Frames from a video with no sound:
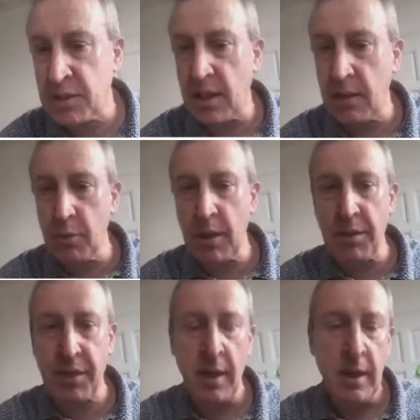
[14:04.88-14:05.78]
team with
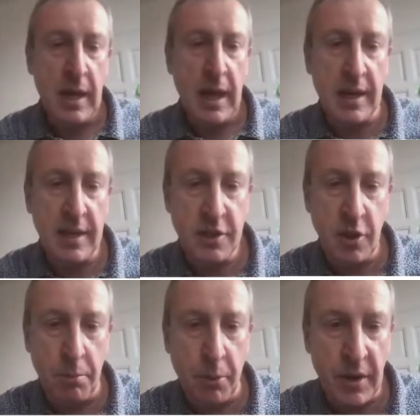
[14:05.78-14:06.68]
Alessio
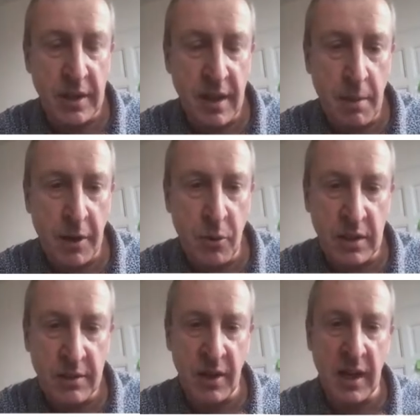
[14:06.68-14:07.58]
Porretta, Manuel
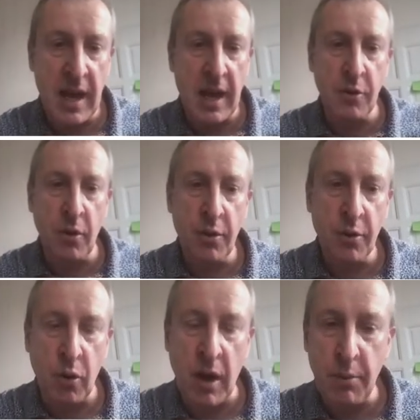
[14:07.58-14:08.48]
Trélat, and other
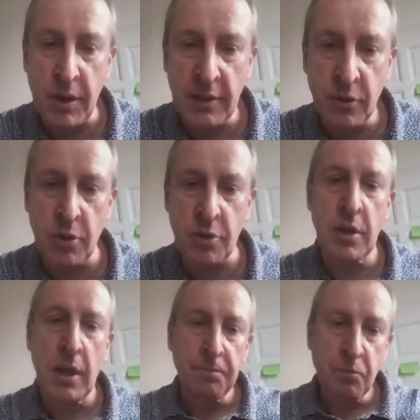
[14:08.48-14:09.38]
collaborators,
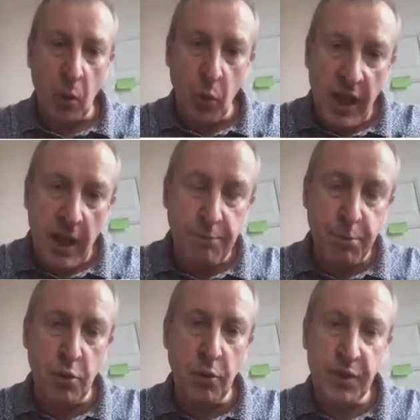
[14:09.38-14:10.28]
we have
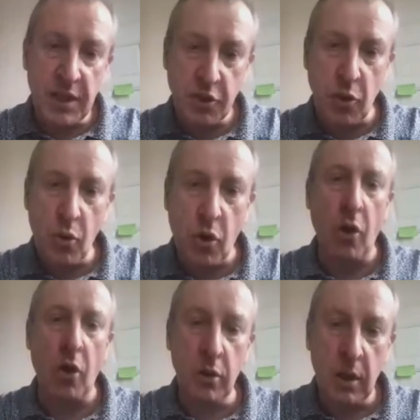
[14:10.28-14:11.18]
proved the
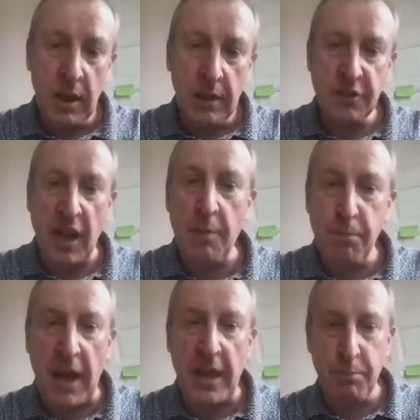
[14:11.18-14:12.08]
so-called
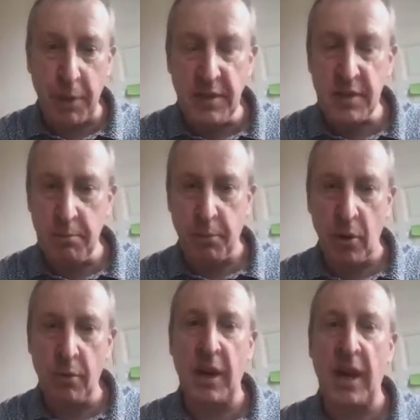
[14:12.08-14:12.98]
turnpike principle,
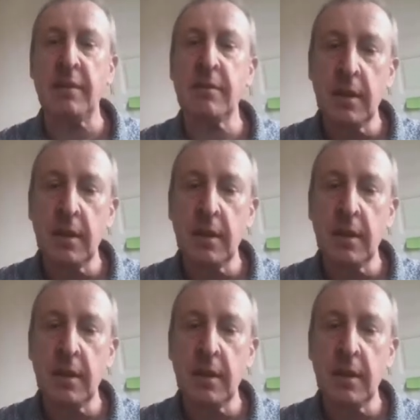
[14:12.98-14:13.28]
right,